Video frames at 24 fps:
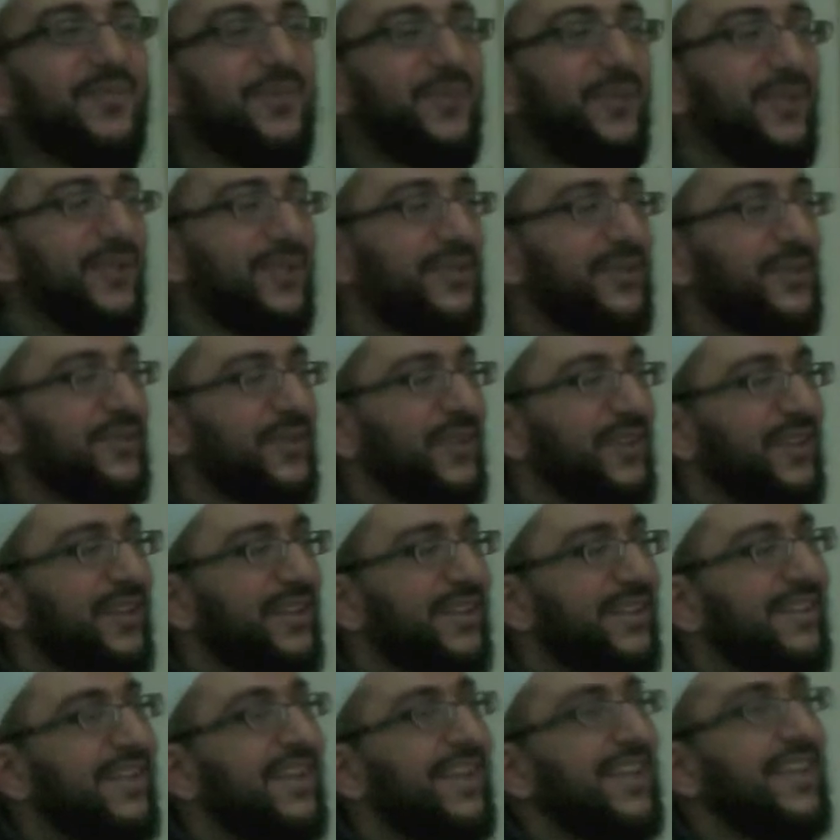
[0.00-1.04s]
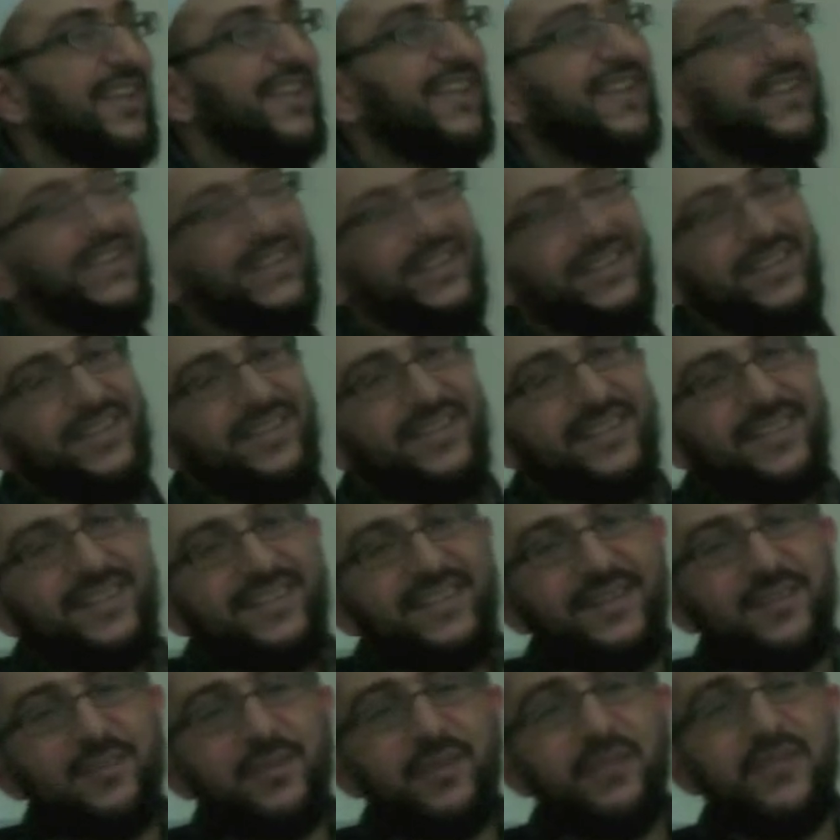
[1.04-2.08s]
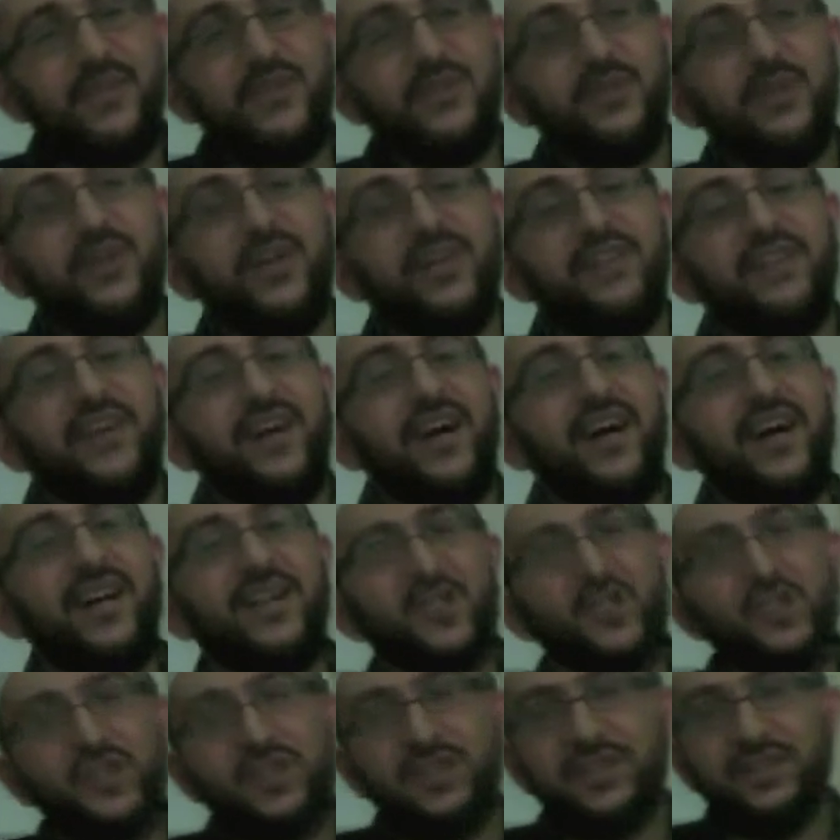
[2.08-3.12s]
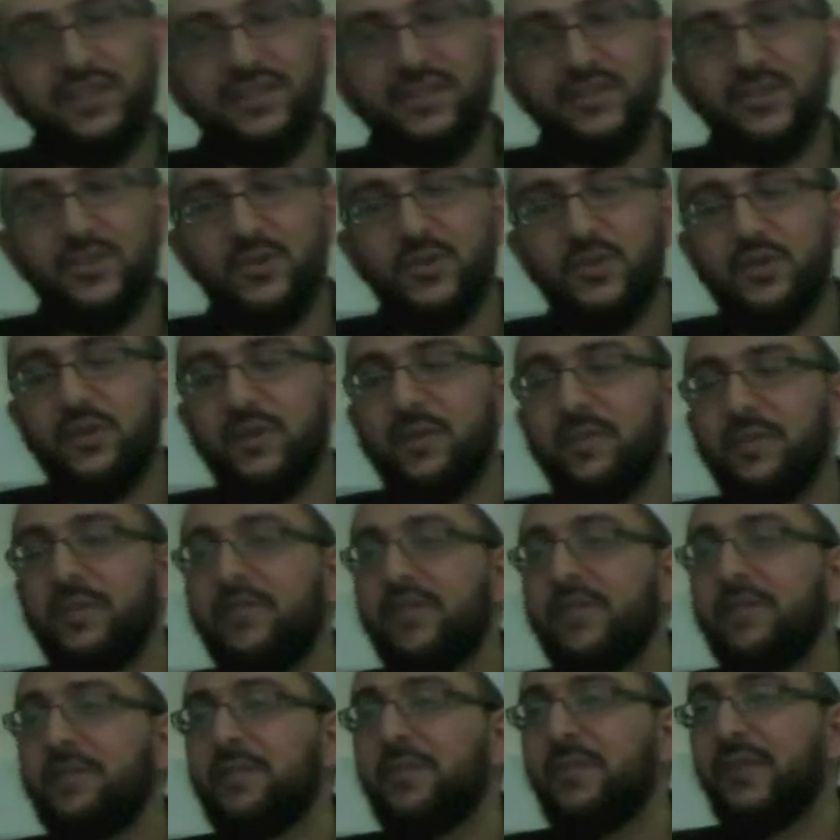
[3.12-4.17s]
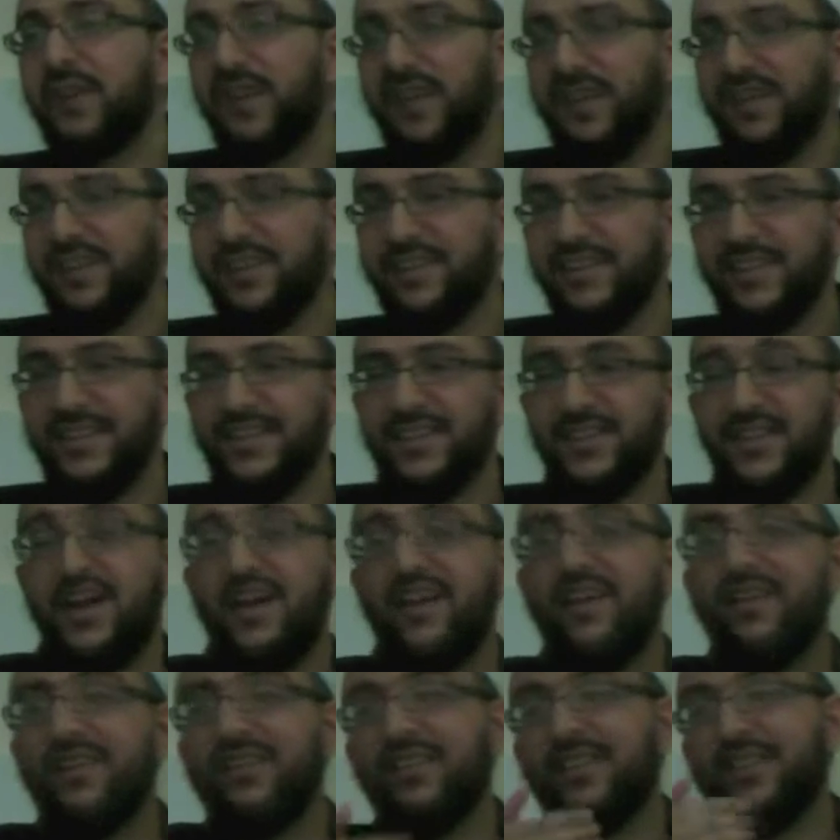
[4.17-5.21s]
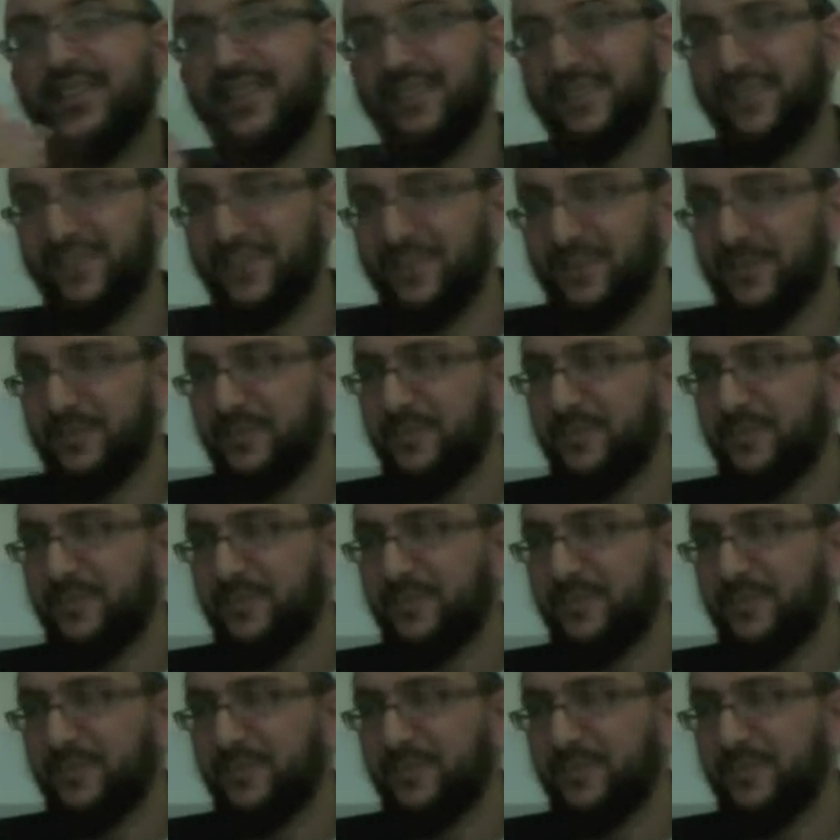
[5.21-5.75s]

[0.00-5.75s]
was when the Prophet's wife Aisha saw the Prophet praying the entire night.